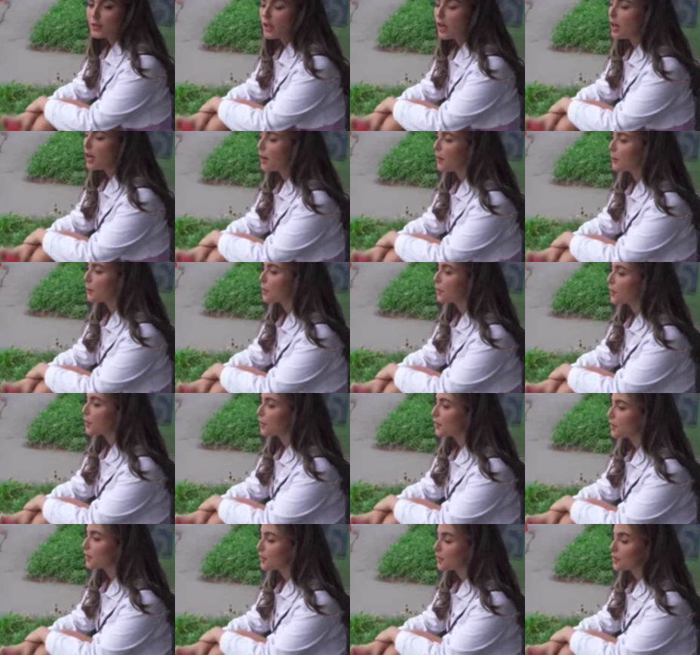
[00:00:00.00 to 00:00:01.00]
I'm
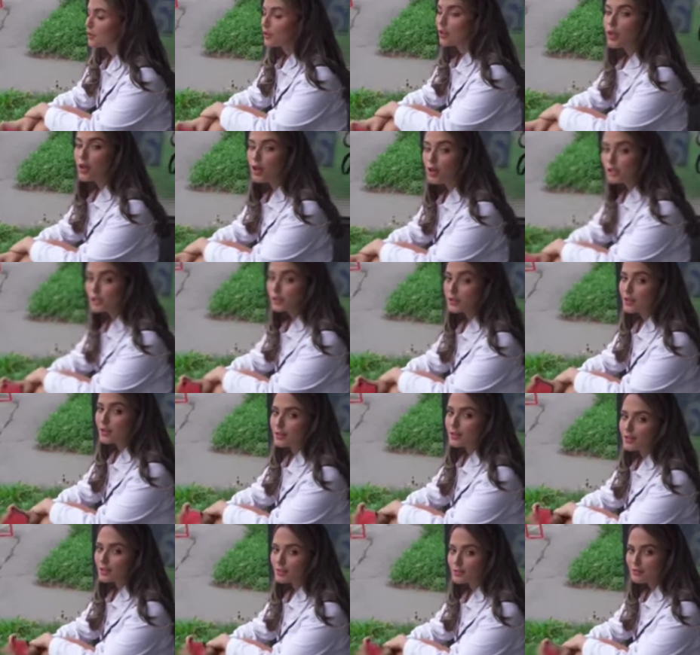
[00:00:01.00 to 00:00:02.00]
on a
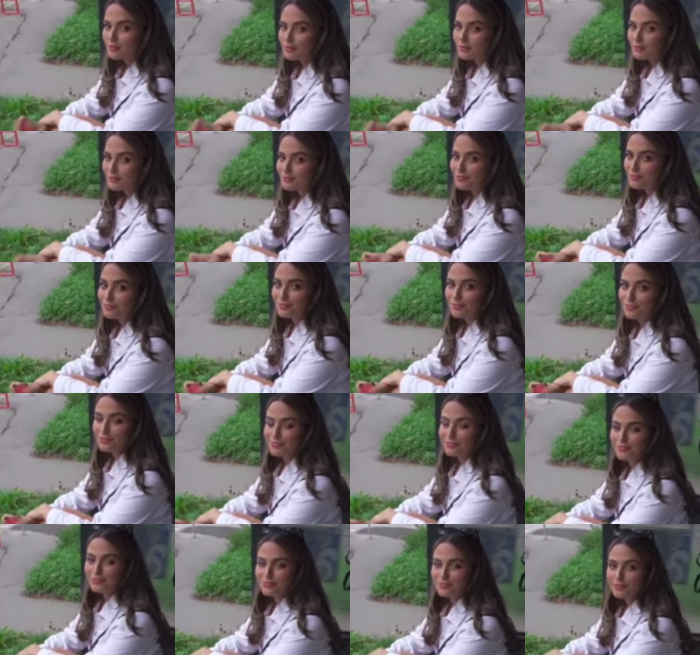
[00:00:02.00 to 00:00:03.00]
holiday. On
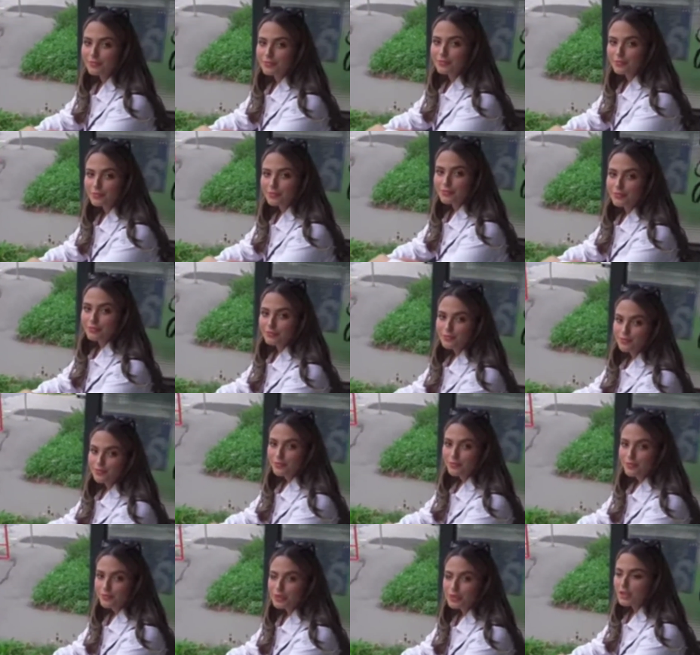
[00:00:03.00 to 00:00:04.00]
how? You're waiting for
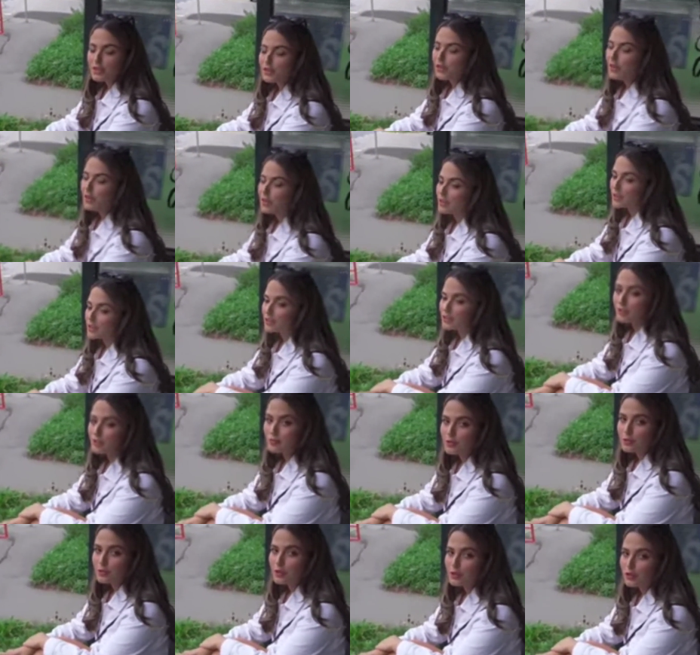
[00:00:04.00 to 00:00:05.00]
bus? Yeah,
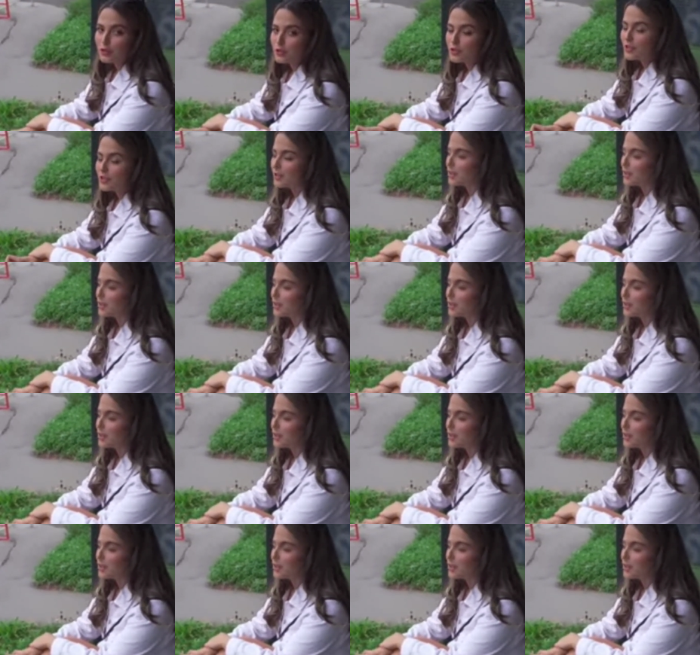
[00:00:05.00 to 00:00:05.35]
to go to the